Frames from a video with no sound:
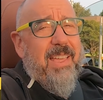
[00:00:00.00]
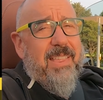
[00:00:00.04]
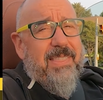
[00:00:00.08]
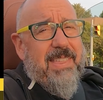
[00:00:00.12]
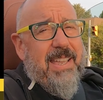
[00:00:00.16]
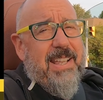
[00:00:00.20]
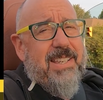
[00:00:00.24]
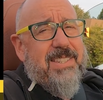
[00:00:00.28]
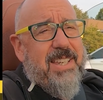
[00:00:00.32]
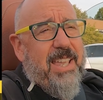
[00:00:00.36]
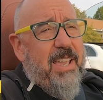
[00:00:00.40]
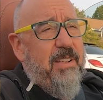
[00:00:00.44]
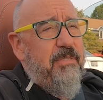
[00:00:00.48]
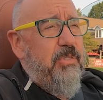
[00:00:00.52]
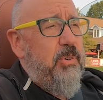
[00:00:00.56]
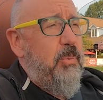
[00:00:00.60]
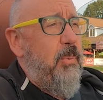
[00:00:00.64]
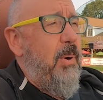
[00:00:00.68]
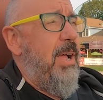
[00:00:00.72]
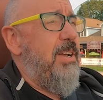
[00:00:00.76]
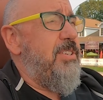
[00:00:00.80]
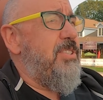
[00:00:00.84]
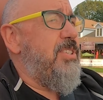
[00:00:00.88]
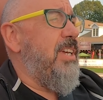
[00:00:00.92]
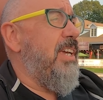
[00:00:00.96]
Thanks again for
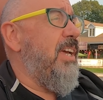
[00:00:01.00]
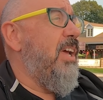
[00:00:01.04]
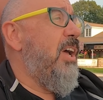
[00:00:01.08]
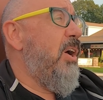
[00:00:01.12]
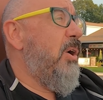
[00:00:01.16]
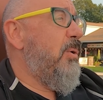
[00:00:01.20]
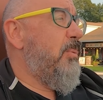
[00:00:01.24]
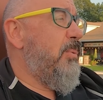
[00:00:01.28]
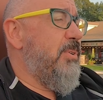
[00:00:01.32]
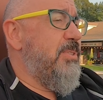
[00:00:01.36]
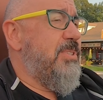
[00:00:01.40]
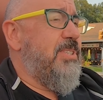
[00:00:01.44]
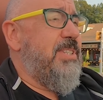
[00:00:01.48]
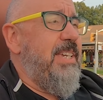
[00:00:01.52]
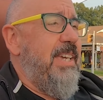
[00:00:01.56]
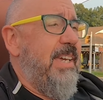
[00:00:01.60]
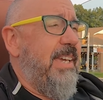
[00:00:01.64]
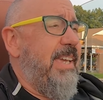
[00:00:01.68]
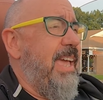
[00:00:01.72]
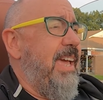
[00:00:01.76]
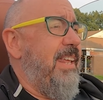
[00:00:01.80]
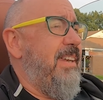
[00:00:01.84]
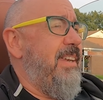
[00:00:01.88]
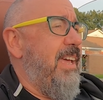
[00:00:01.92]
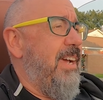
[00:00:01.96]
watching. We'll see you
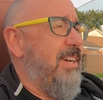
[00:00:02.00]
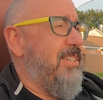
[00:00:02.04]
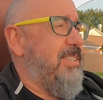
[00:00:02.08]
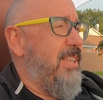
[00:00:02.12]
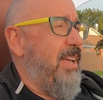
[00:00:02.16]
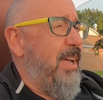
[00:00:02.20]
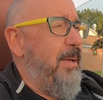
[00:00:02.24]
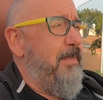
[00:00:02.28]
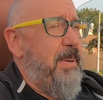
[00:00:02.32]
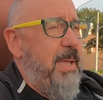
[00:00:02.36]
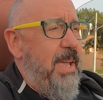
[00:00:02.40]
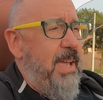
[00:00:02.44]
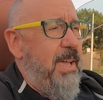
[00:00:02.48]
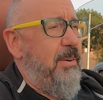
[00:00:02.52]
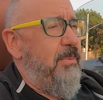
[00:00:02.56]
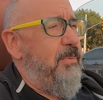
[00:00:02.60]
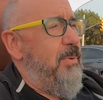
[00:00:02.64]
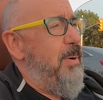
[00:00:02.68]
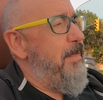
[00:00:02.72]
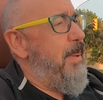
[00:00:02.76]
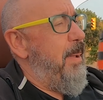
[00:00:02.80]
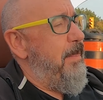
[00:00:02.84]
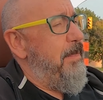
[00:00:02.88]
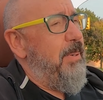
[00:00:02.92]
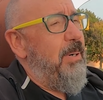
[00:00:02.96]
again next time. And
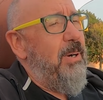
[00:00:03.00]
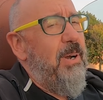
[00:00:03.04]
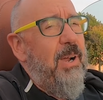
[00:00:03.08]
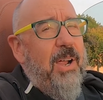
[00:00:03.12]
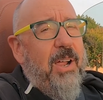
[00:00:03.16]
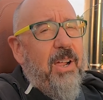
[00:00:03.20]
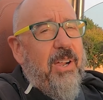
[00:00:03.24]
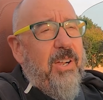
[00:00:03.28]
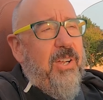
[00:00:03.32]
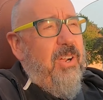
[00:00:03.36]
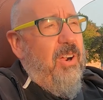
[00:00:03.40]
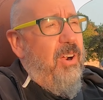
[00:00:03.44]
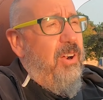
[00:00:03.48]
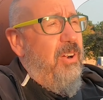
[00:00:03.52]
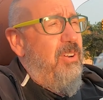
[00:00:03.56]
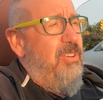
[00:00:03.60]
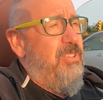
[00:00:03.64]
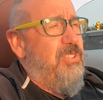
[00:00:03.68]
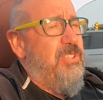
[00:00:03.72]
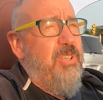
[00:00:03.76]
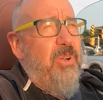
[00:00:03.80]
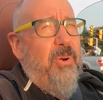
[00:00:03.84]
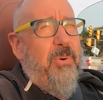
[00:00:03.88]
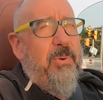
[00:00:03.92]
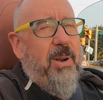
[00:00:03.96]
remember,
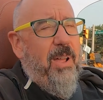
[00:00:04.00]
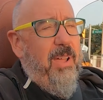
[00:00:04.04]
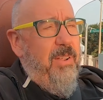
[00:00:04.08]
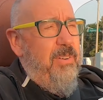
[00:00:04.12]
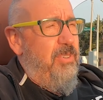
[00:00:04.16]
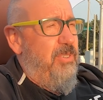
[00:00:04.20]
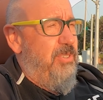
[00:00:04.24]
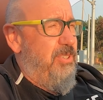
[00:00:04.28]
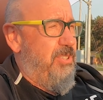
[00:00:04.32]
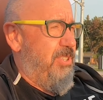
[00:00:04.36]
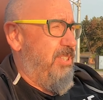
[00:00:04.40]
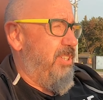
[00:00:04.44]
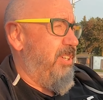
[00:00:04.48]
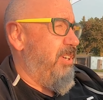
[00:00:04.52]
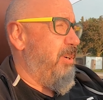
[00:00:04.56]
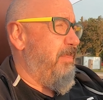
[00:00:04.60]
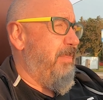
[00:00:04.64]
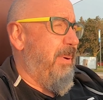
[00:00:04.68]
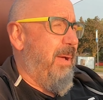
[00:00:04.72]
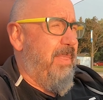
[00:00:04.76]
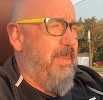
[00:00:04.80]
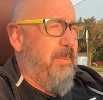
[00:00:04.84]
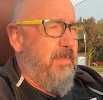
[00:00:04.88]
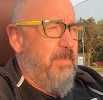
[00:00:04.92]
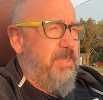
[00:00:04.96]
cars don't understeer
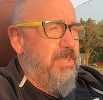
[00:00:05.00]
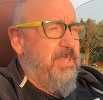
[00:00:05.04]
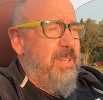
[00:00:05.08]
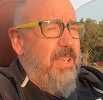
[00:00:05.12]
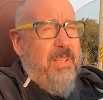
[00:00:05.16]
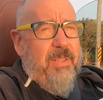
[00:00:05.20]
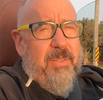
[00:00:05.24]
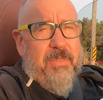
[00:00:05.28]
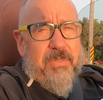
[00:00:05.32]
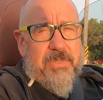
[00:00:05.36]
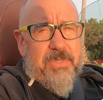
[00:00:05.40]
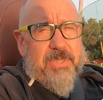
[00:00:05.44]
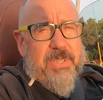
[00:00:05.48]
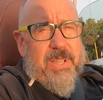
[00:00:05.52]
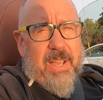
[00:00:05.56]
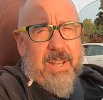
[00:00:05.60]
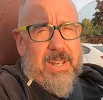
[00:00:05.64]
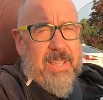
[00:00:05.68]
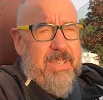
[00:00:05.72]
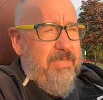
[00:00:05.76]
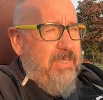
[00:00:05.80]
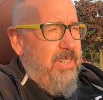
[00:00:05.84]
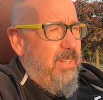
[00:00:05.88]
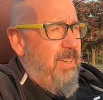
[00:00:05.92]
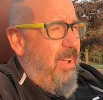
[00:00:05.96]
by themselves, not
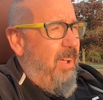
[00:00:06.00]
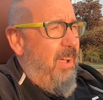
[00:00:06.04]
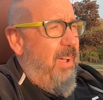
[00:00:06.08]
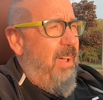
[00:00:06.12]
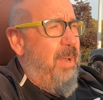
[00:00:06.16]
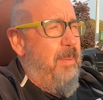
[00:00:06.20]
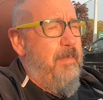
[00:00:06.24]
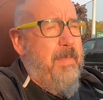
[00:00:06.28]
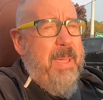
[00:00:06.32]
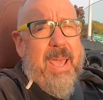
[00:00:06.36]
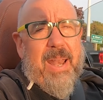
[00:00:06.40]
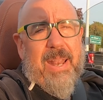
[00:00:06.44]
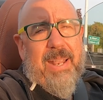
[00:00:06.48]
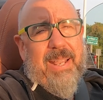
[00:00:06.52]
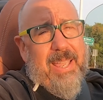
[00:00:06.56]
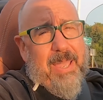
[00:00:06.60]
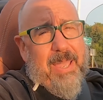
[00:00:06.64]
even automatic